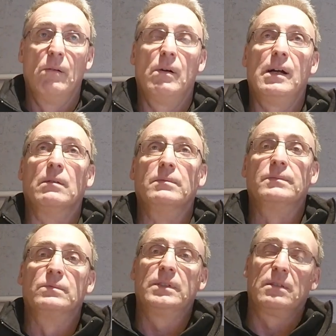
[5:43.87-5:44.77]
Well,
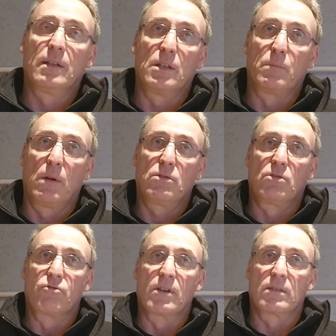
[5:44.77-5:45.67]
when he sent his
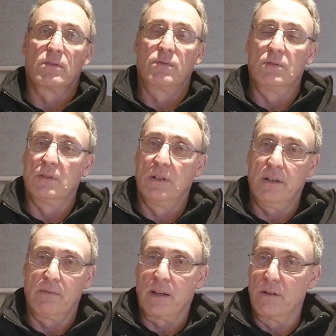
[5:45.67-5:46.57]
postal address, I thought, I
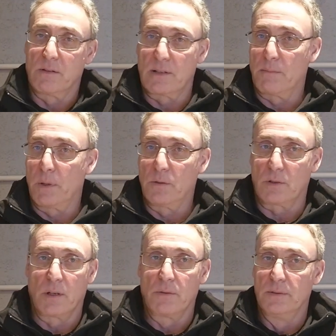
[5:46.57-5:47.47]
don't recognise that
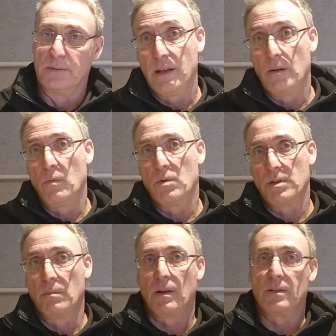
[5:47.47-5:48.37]
postcode. It was
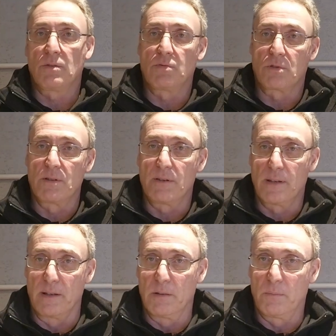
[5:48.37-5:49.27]
in a place called St
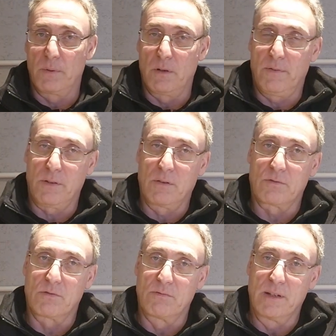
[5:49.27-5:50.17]
Neot, but I forgot
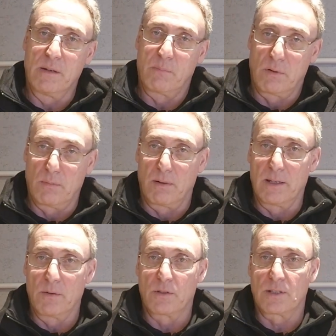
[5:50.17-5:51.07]
to read it properly.
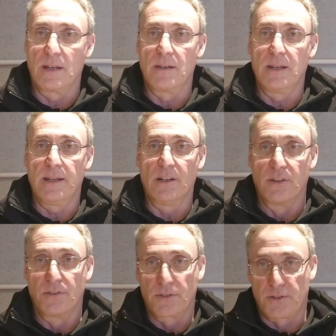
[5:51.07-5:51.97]
It was St
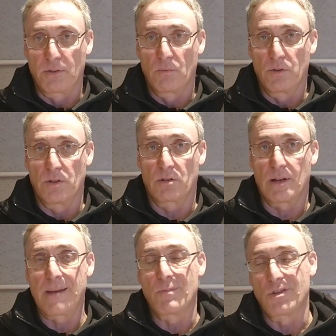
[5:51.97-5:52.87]
Neots, which is
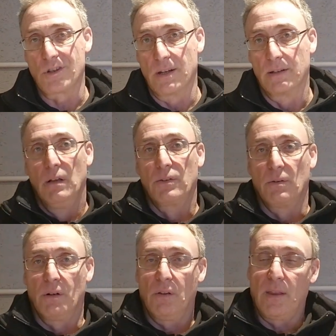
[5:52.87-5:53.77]
Cambridgeshire.
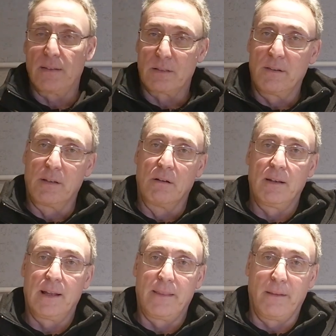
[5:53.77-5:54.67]
So on that Sunday, I
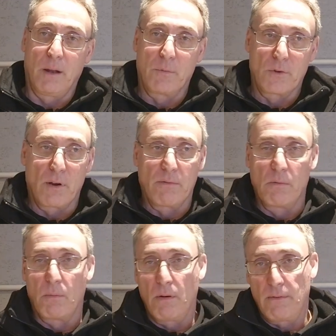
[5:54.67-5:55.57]
landed up driving
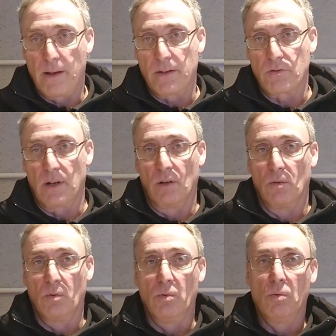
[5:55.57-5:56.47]
with my van and trailer
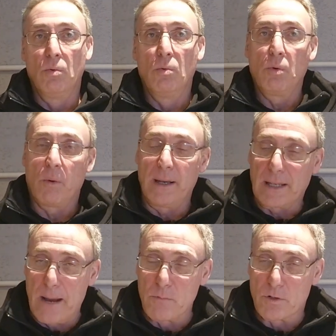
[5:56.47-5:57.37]
all the way to
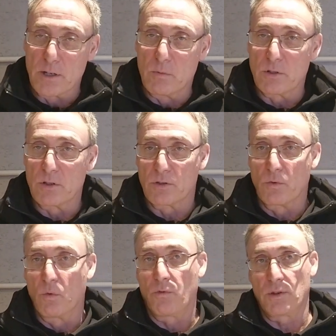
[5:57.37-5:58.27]
Cambridgeshire, which is the
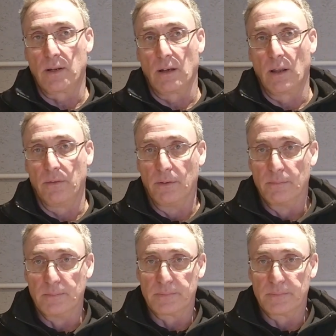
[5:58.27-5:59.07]
north side of London.